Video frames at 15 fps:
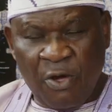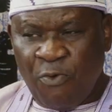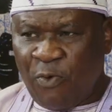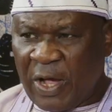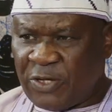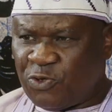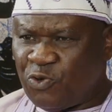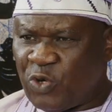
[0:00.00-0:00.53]

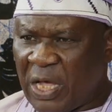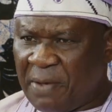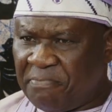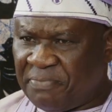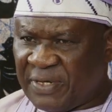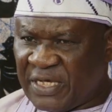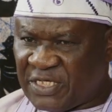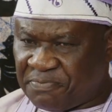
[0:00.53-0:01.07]
When you
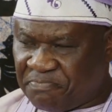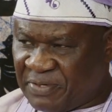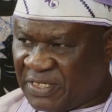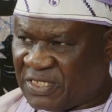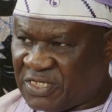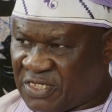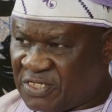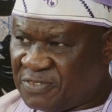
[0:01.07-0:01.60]
embrace
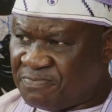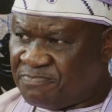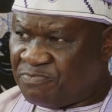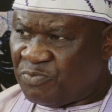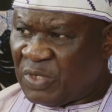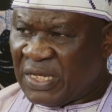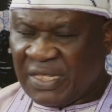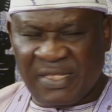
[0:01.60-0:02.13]
peace,
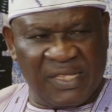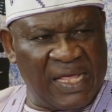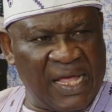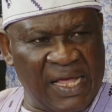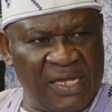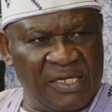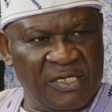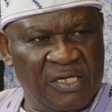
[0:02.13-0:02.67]

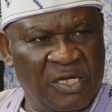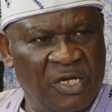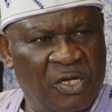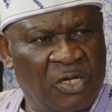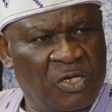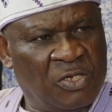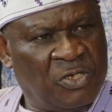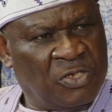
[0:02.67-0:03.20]
then
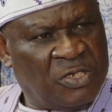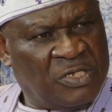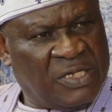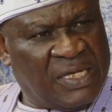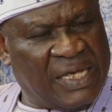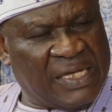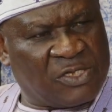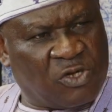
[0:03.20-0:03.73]

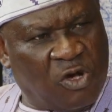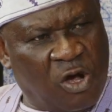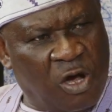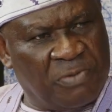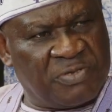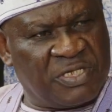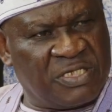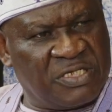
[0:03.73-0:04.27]
it
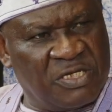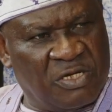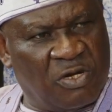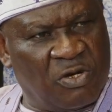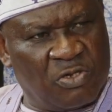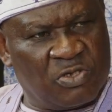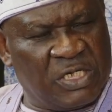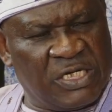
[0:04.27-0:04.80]

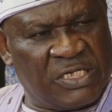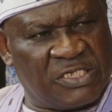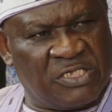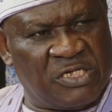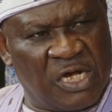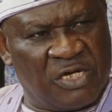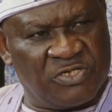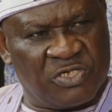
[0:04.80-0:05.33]

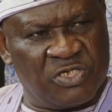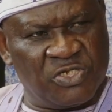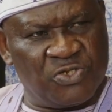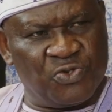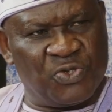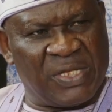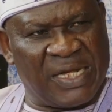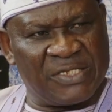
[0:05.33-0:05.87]
dawns on
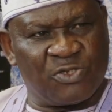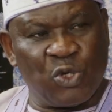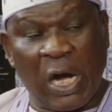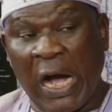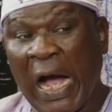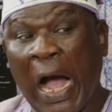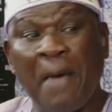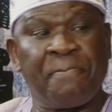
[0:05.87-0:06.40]
you that you
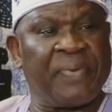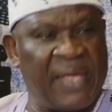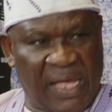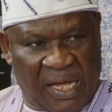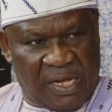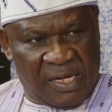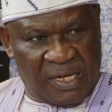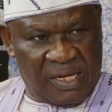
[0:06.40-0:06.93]
are
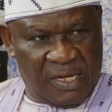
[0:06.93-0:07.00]
happier.